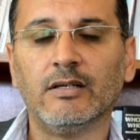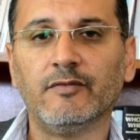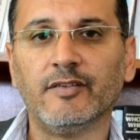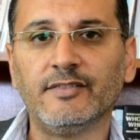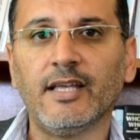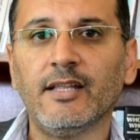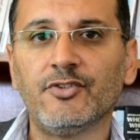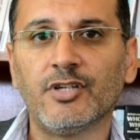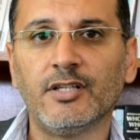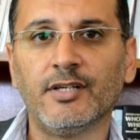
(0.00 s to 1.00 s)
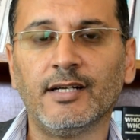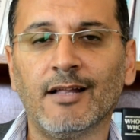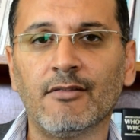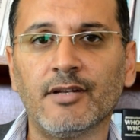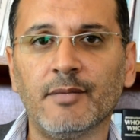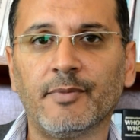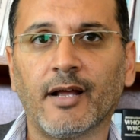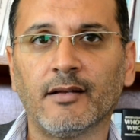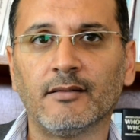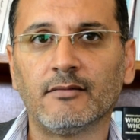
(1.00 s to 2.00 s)
15 children and 3
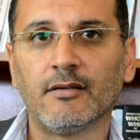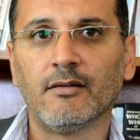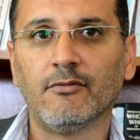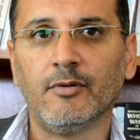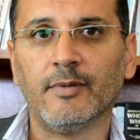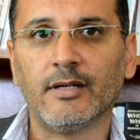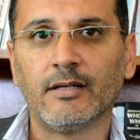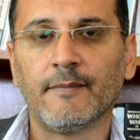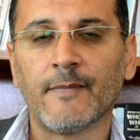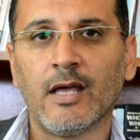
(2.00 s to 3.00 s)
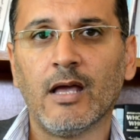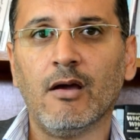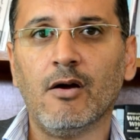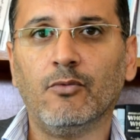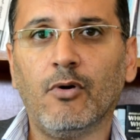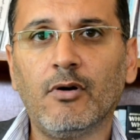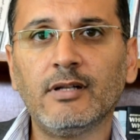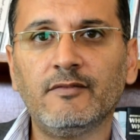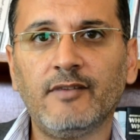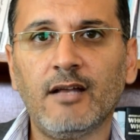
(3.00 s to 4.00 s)
pregnant women. War and
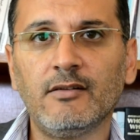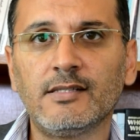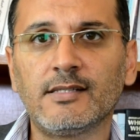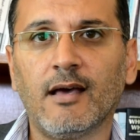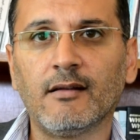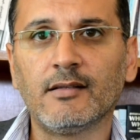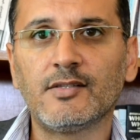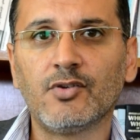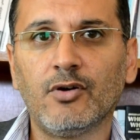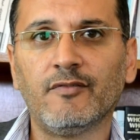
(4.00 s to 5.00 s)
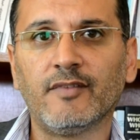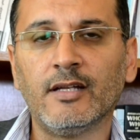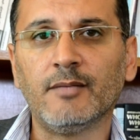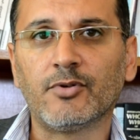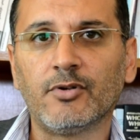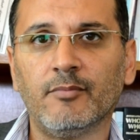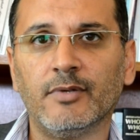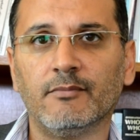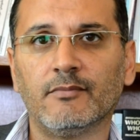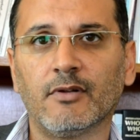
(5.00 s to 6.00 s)
violence cannot solve any
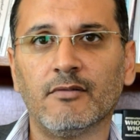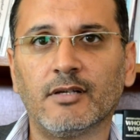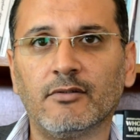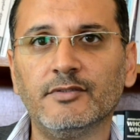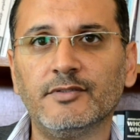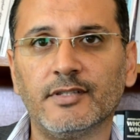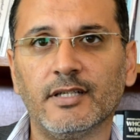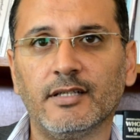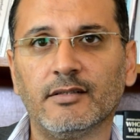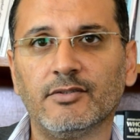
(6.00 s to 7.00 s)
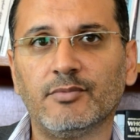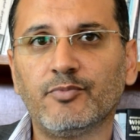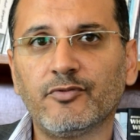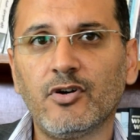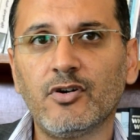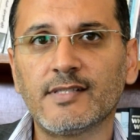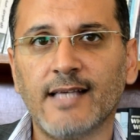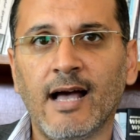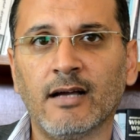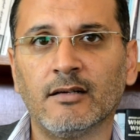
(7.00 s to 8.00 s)
problem. On the contrary, it provokes
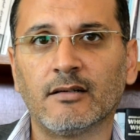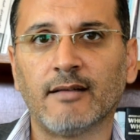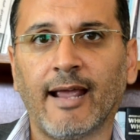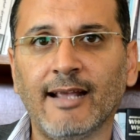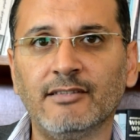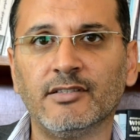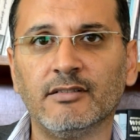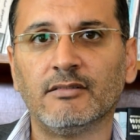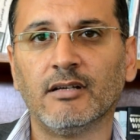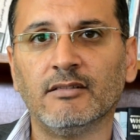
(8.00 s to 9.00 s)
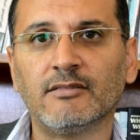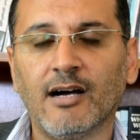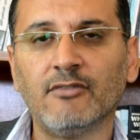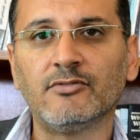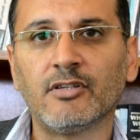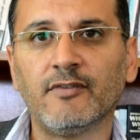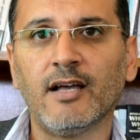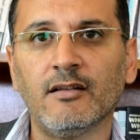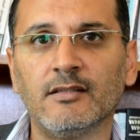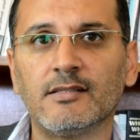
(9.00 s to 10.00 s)
anger, hatred, and
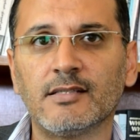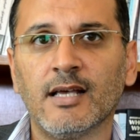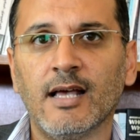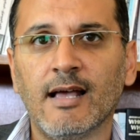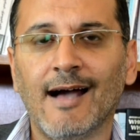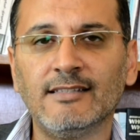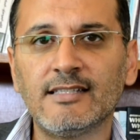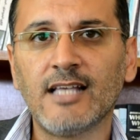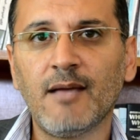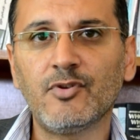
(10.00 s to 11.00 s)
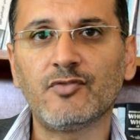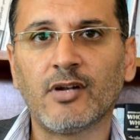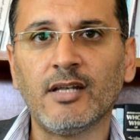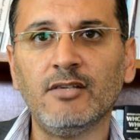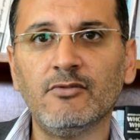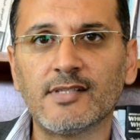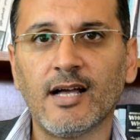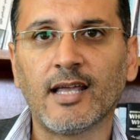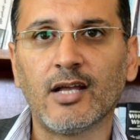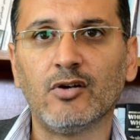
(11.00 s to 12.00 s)
counter-violence, and establish for a new
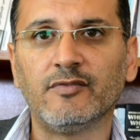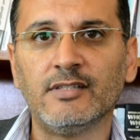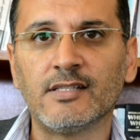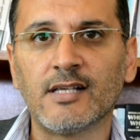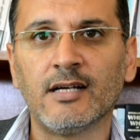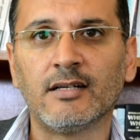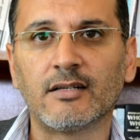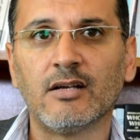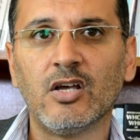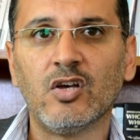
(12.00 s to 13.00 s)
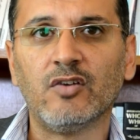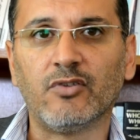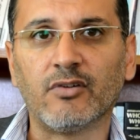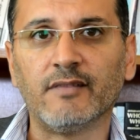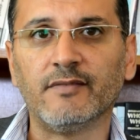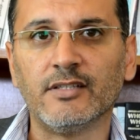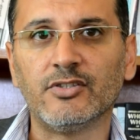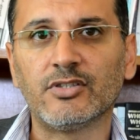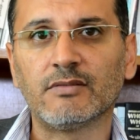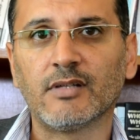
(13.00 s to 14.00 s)
cycle of desire for
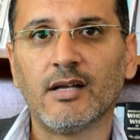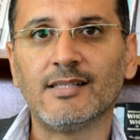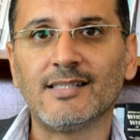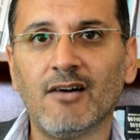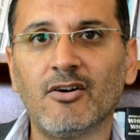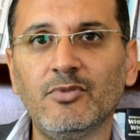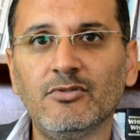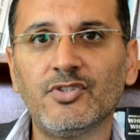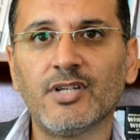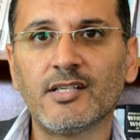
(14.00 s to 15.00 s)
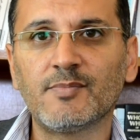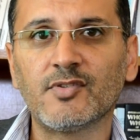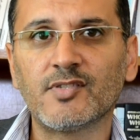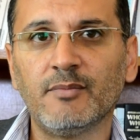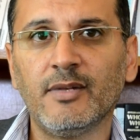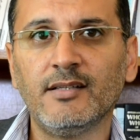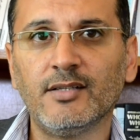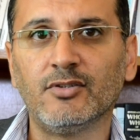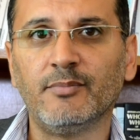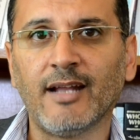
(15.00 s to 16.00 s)
revenge. It's our mutual responsibility
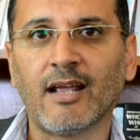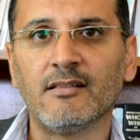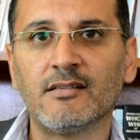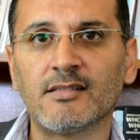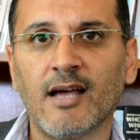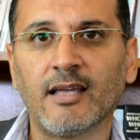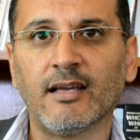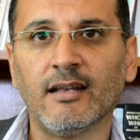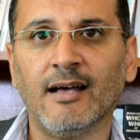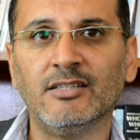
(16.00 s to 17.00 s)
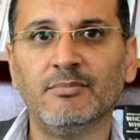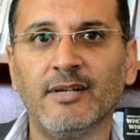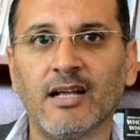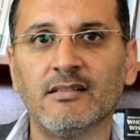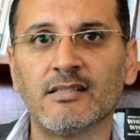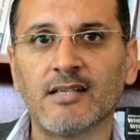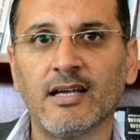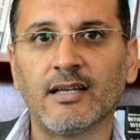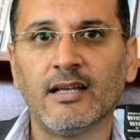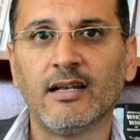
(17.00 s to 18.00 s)
to break this cycle, and break this
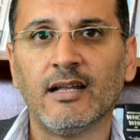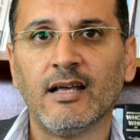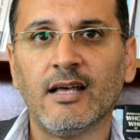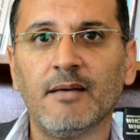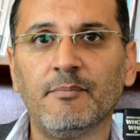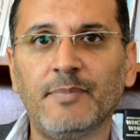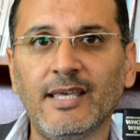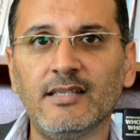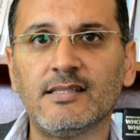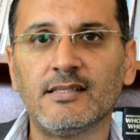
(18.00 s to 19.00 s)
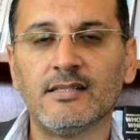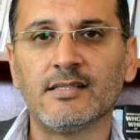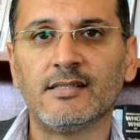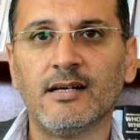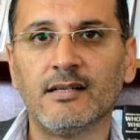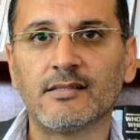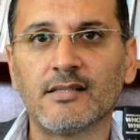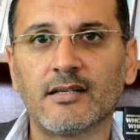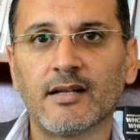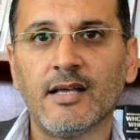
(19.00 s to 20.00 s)
cycle. Peace is the
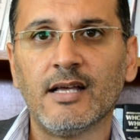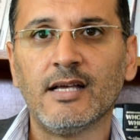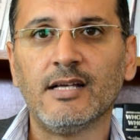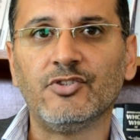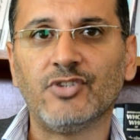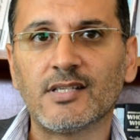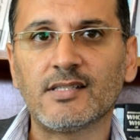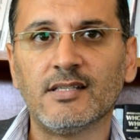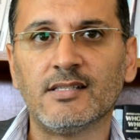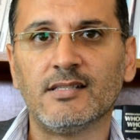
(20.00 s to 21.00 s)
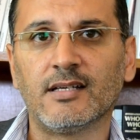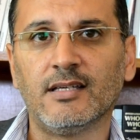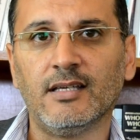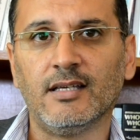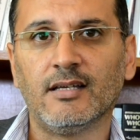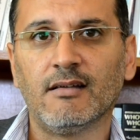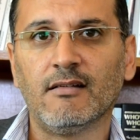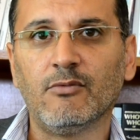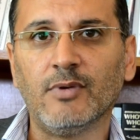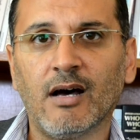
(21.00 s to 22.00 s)
answer. Just is the key.
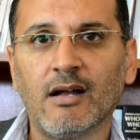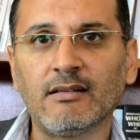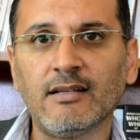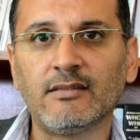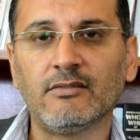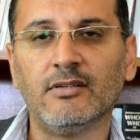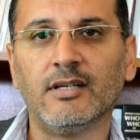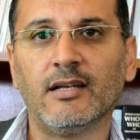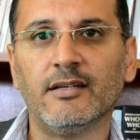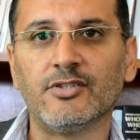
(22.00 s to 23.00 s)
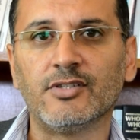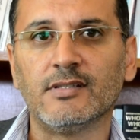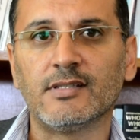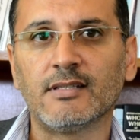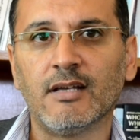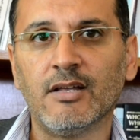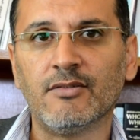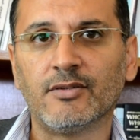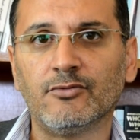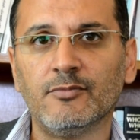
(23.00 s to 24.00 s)
We are not only clinicians in
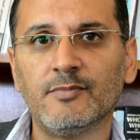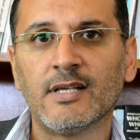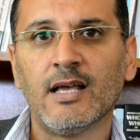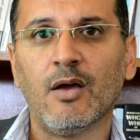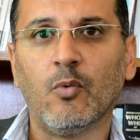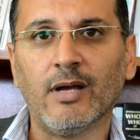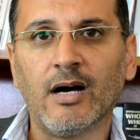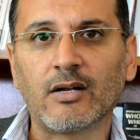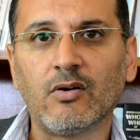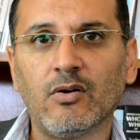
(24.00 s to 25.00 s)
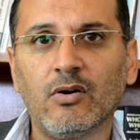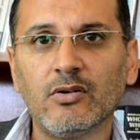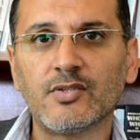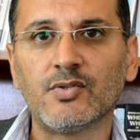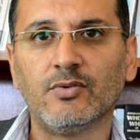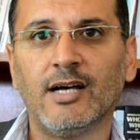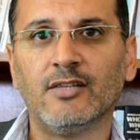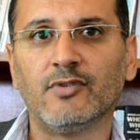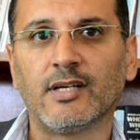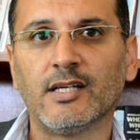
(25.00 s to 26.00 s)
the rooms, we are also
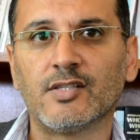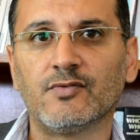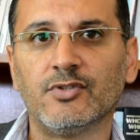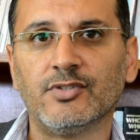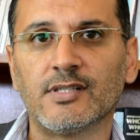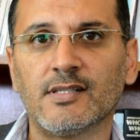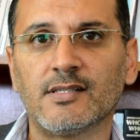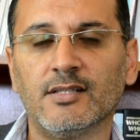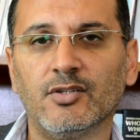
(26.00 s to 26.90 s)
advocates for justice and